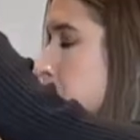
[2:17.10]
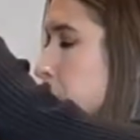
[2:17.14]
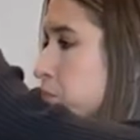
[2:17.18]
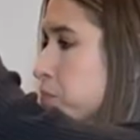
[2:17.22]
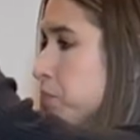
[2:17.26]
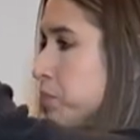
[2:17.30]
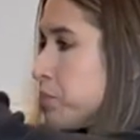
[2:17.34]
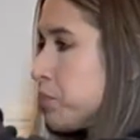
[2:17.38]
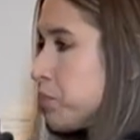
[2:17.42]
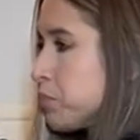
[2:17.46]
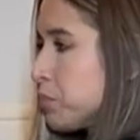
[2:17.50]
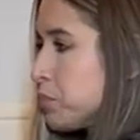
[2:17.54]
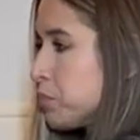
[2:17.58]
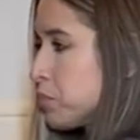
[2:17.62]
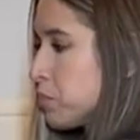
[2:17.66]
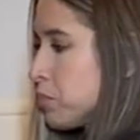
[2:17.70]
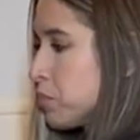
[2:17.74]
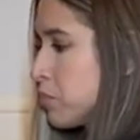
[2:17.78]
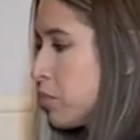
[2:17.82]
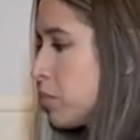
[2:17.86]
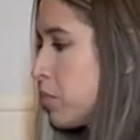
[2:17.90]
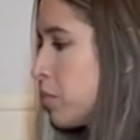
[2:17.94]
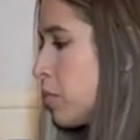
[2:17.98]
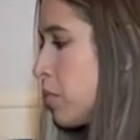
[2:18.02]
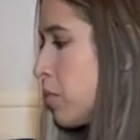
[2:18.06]

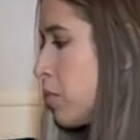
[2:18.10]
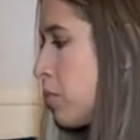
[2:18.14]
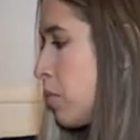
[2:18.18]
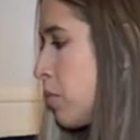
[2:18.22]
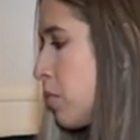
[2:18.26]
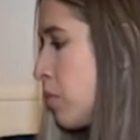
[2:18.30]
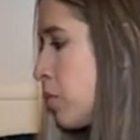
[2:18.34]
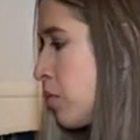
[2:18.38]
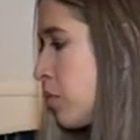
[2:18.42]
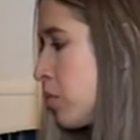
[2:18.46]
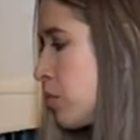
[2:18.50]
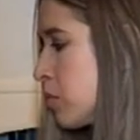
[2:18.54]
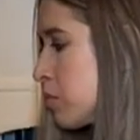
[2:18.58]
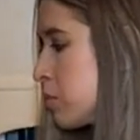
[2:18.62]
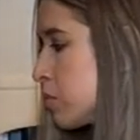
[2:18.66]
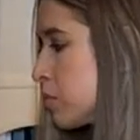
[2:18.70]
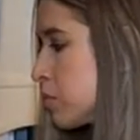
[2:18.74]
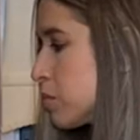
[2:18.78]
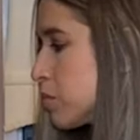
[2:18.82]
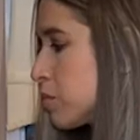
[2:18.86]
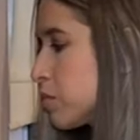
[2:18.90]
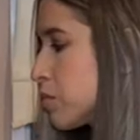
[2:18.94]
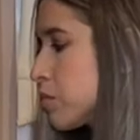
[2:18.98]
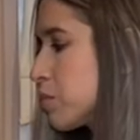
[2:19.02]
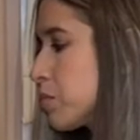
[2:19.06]

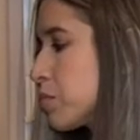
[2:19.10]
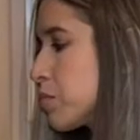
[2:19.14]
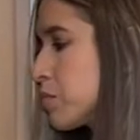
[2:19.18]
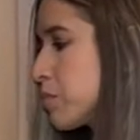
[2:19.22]
Nothing is said.